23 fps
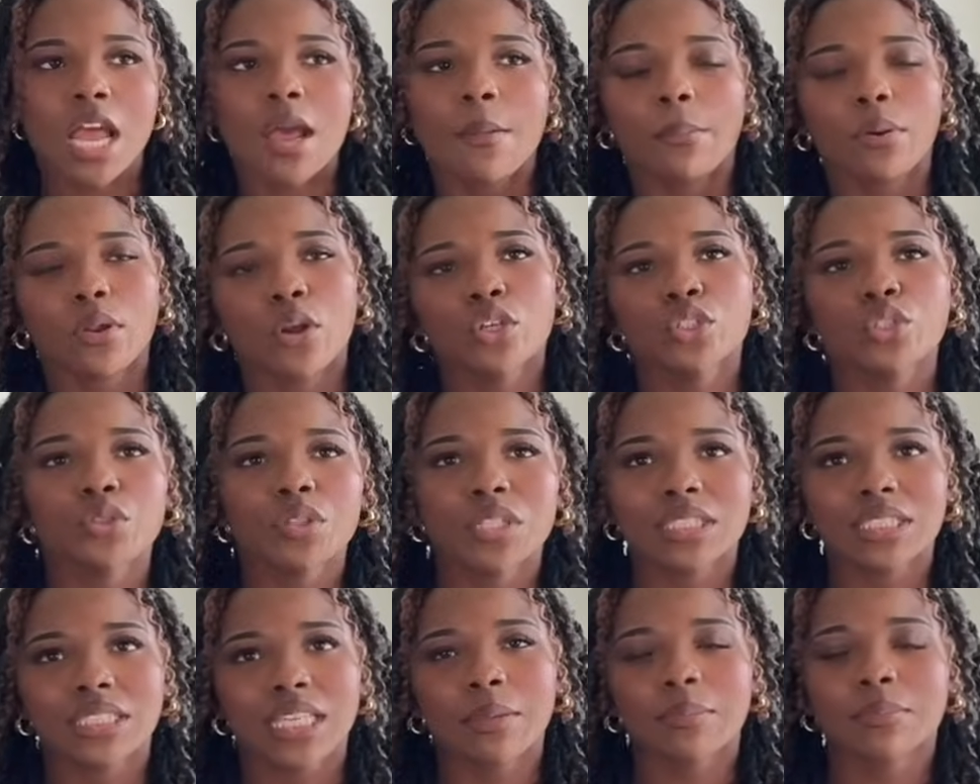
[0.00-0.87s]
But also at
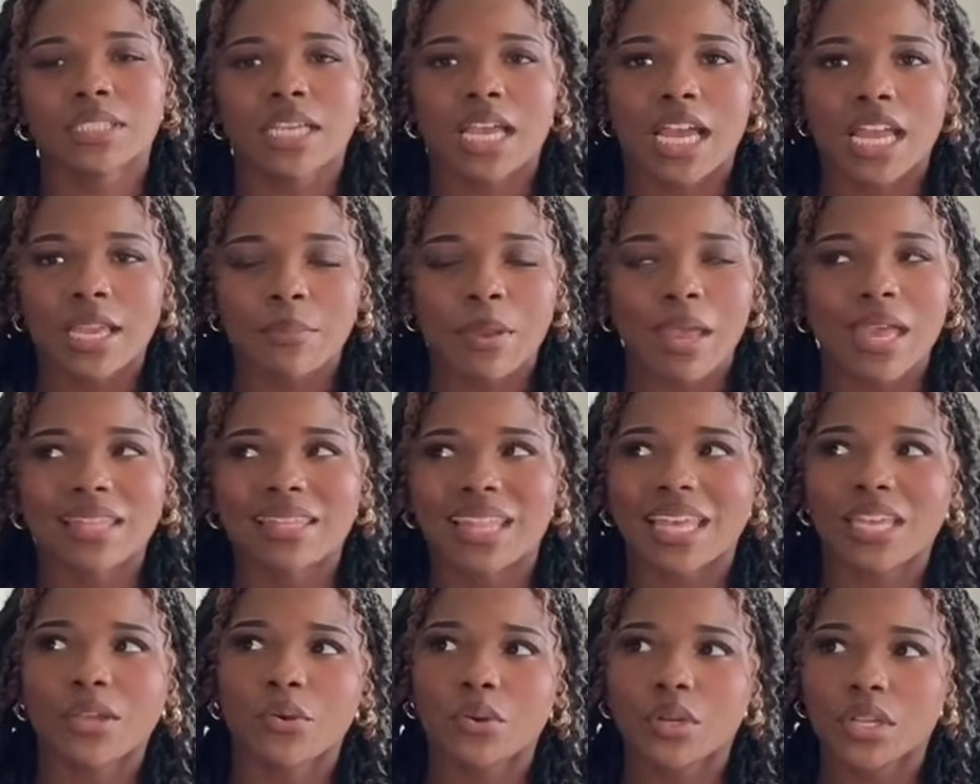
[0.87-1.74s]
the same time, I
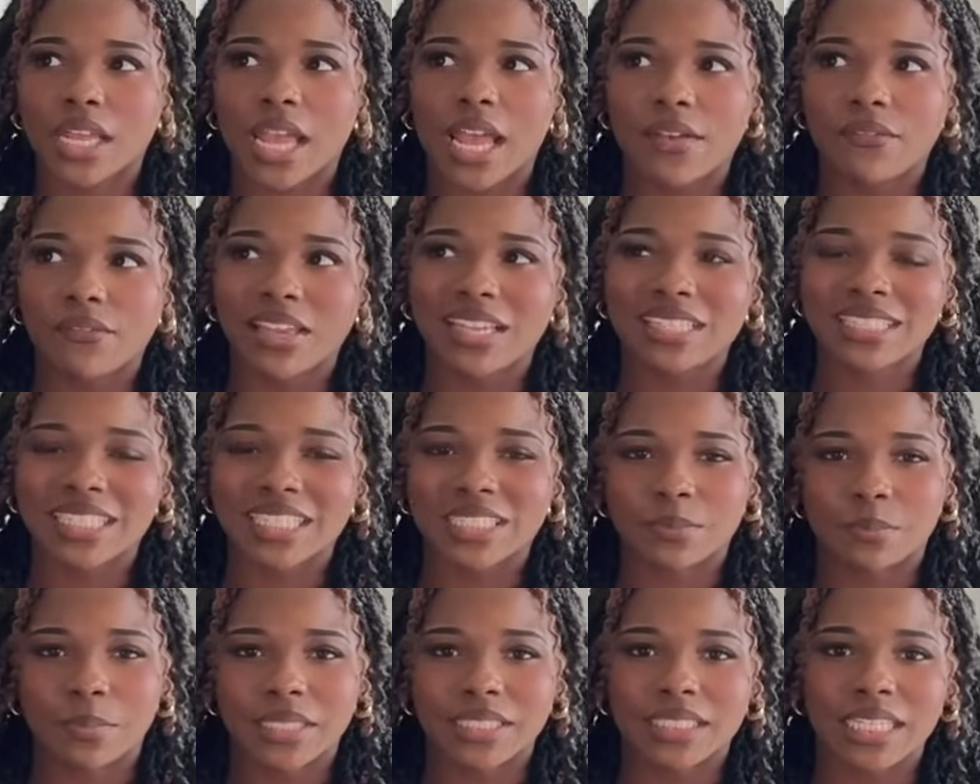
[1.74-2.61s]
like going to cafes
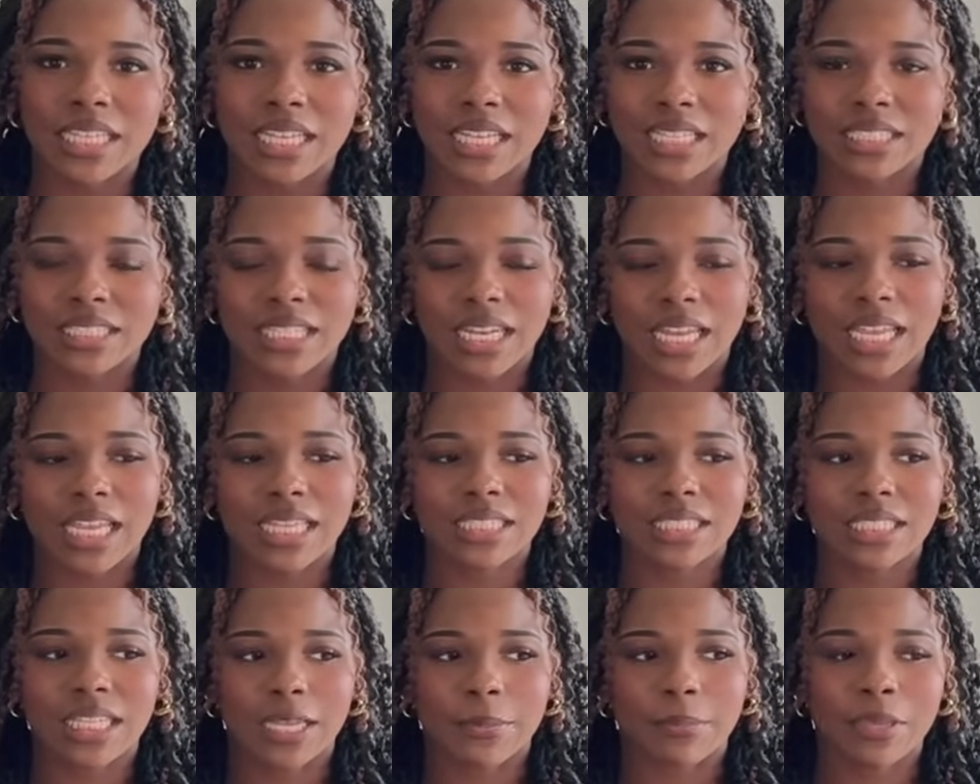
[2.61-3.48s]
that's busy because then I get
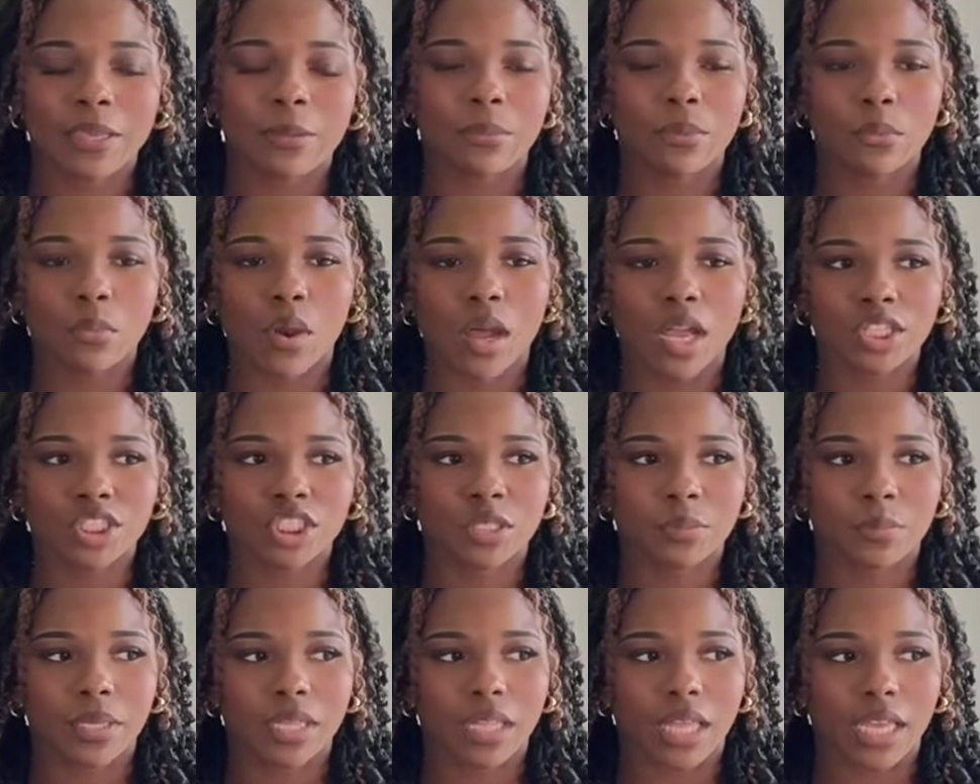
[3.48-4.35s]
to like people watch
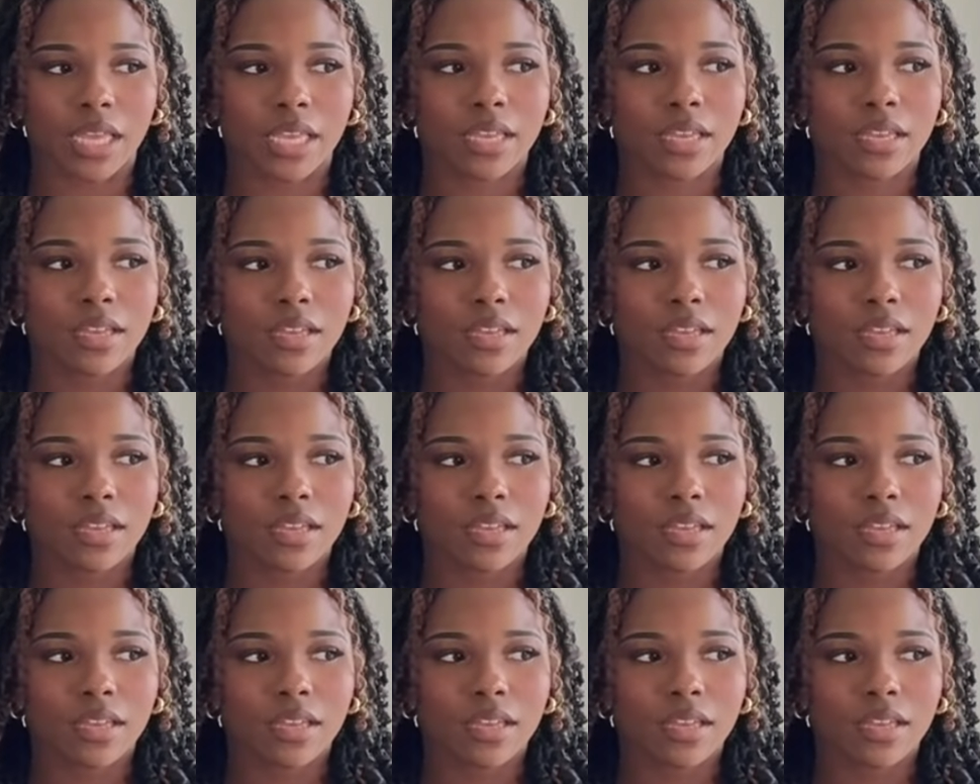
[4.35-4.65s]
and be like,